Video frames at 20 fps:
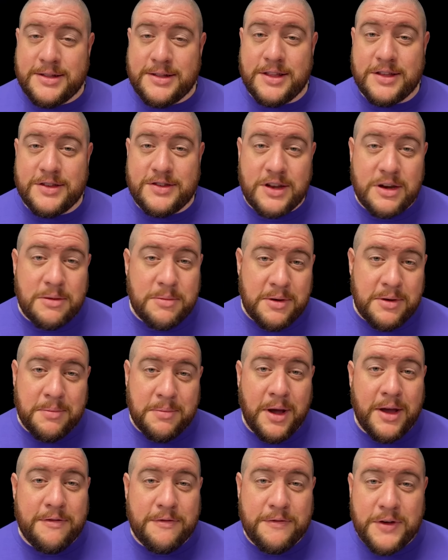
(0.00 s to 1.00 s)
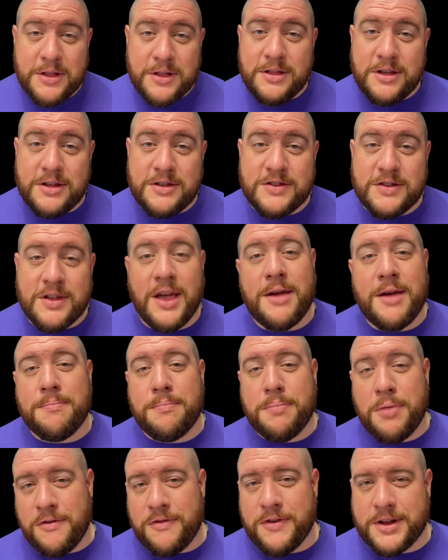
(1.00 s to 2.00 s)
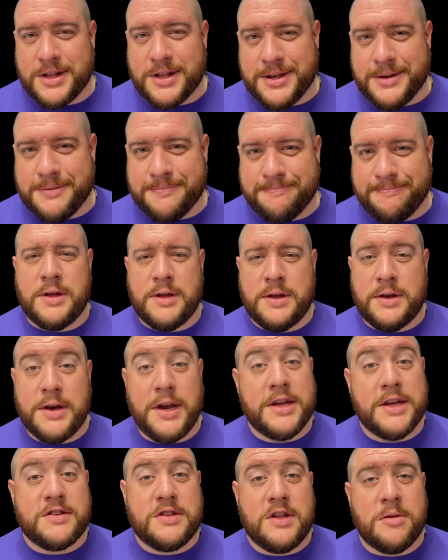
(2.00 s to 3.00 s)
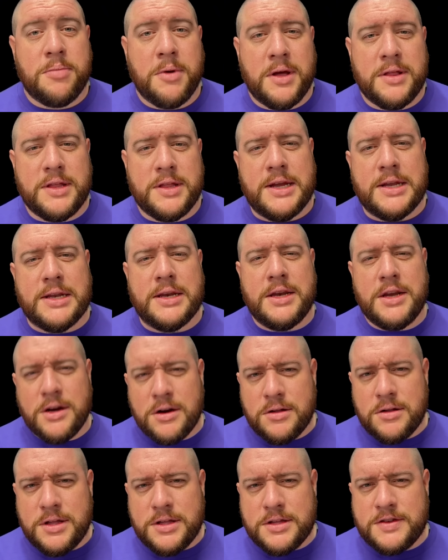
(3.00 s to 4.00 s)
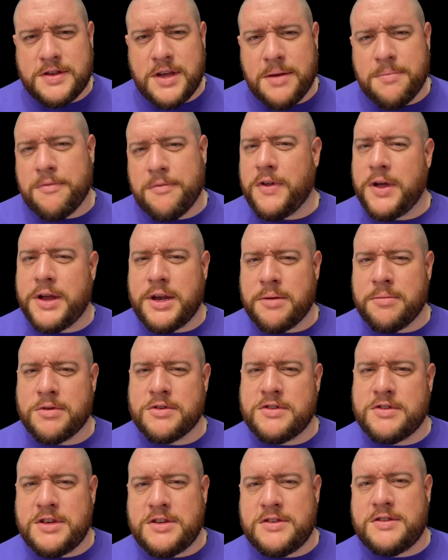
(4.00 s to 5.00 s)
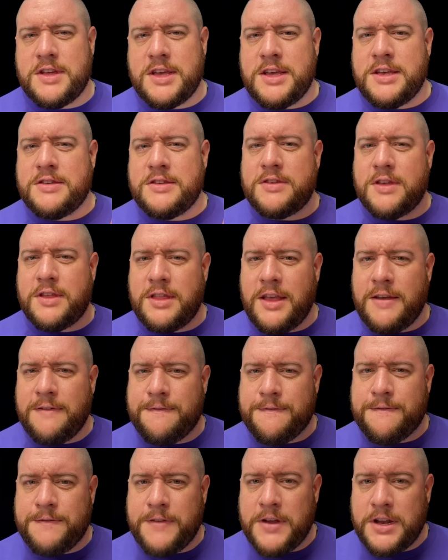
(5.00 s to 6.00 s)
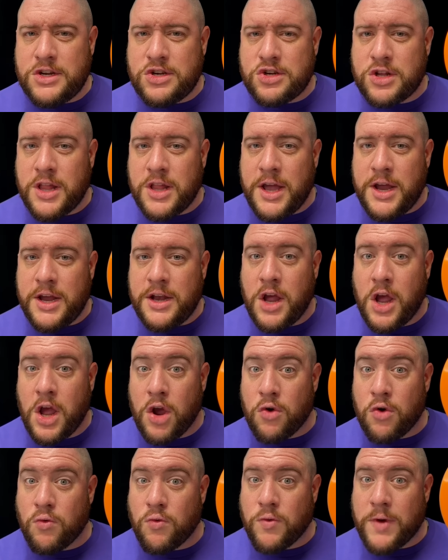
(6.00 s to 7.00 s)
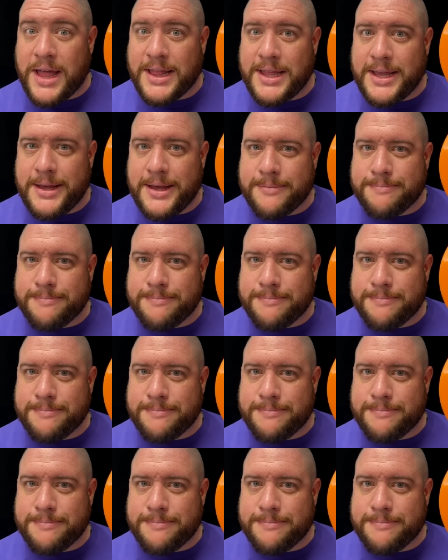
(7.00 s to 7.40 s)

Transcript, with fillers: the Cinnamon might fit this slot perfectly. Next up on the nearly the same flight numbers list is the Finish Line Rally